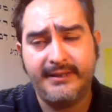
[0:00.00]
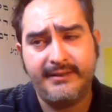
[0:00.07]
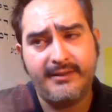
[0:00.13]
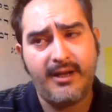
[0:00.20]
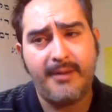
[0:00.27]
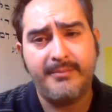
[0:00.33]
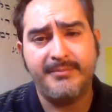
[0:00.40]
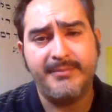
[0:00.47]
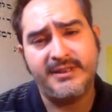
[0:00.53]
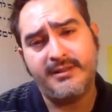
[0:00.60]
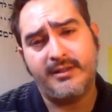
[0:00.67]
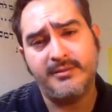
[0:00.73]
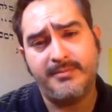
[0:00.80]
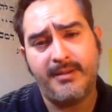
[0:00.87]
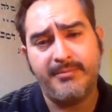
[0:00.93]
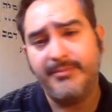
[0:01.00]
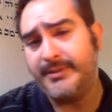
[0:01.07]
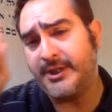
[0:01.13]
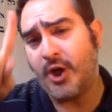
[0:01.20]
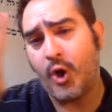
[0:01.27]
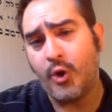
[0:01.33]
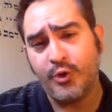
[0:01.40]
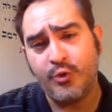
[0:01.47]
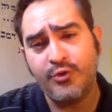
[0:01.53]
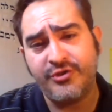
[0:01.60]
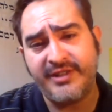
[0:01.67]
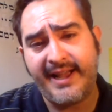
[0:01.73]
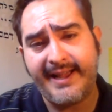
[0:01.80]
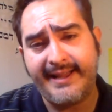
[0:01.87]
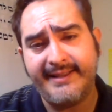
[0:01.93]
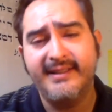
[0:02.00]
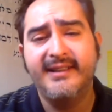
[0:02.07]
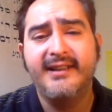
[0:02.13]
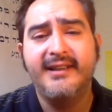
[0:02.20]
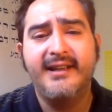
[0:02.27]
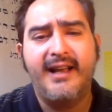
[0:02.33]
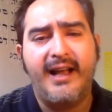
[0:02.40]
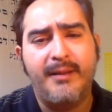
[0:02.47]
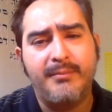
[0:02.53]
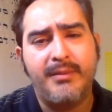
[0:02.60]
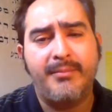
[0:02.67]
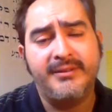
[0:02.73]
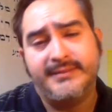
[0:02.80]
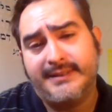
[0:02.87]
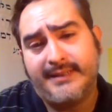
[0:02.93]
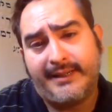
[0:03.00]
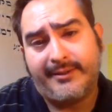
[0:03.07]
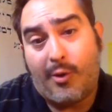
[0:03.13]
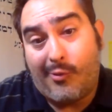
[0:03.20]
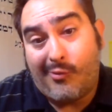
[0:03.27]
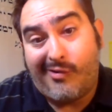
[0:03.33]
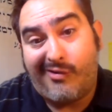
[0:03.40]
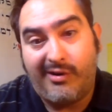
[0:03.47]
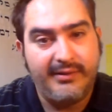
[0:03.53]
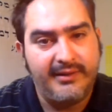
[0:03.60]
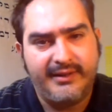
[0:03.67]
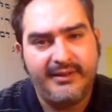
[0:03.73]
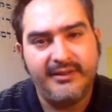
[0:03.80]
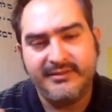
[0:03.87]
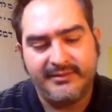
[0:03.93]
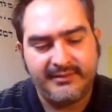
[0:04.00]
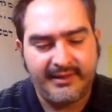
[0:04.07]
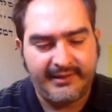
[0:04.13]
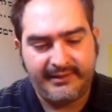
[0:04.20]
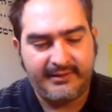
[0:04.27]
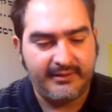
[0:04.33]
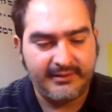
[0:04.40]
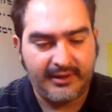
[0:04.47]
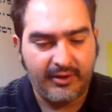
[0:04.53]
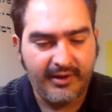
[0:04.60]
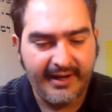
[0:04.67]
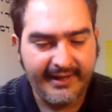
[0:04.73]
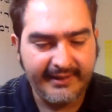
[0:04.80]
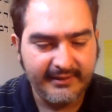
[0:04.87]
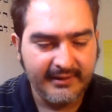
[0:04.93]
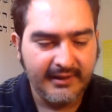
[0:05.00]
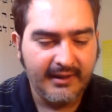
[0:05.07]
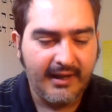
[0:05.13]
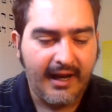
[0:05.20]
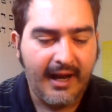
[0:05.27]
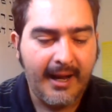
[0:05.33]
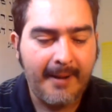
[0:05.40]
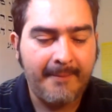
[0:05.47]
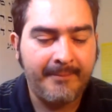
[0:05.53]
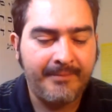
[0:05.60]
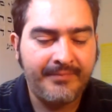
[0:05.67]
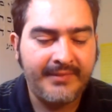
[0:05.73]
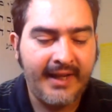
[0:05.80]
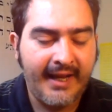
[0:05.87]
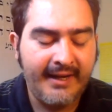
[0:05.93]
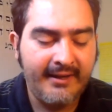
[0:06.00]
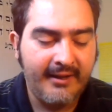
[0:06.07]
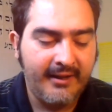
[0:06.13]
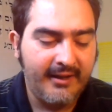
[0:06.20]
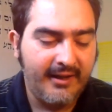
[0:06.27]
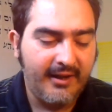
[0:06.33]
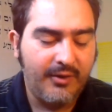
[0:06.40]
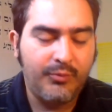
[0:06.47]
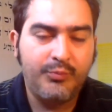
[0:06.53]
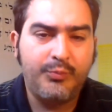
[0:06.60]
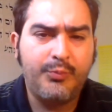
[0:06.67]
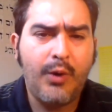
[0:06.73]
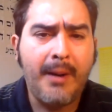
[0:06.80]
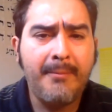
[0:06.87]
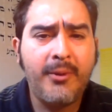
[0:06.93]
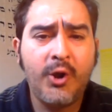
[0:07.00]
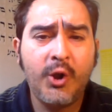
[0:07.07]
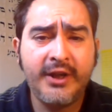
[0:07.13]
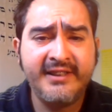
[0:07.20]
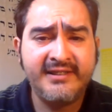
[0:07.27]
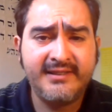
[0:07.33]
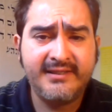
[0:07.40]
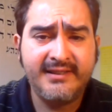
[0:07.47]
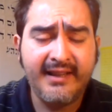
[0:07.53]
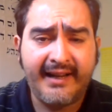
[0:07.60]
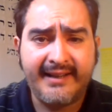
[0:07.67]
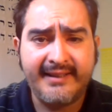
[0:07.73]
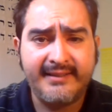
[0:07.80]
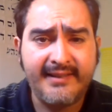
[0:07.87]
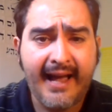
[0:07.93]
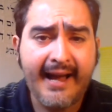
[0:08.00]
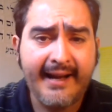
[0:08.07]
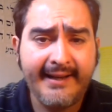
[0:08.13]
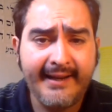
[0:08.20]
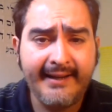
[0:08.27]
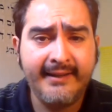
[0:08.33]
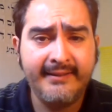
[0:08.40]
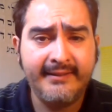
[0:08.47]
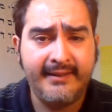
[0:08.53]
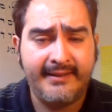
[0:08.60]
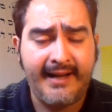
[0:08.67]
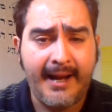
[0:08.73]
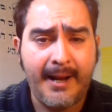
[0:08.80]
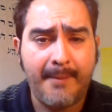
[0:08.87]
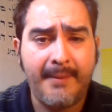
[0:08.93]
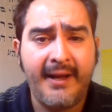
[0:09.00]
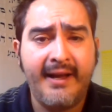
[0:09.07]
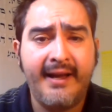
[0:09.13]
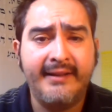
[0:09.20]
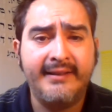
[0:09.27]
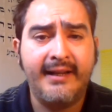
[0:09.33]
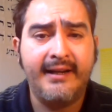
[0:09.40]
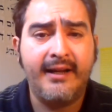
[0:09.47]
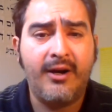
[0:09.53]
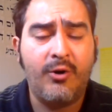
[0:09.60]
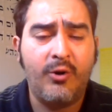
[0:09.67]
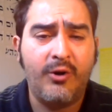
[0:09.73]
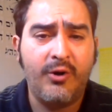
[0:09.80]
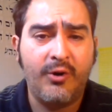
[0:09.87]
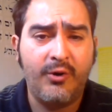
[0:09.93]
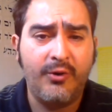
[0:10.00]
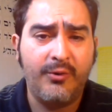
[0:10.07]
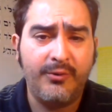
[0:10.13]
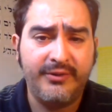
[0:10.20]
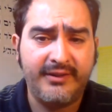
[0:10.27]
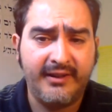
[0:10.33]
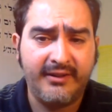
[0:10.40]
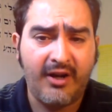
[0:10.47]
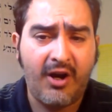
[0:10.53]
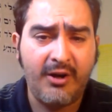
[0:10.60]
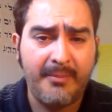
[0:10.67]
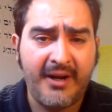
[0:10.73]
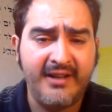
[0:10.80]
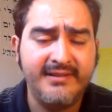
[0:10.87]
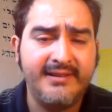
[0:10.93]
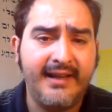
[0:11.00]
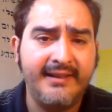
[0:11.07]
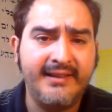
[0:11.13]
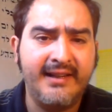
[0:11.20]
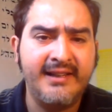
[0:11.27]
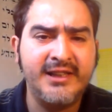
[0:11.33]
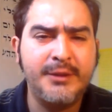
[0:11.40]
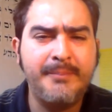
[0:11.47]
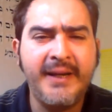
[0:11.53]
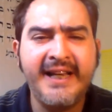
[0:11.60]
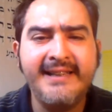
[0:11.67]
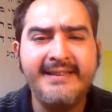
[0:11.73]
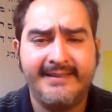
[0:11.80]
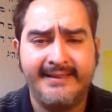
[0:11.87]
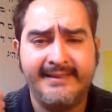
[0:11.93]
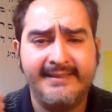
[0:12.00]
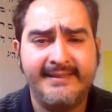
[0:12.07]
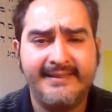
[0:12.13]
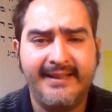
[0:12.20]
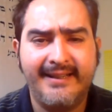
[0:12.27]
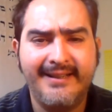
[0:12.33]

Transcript: Optimus tells Bumblebee, "No, you stay," and Bumblebee's like, "Oh, he doesn't say anything." It's like, "All right." Um, then Rumble is like attacking the dam, and then or, or the, the Autobots, and then his pistons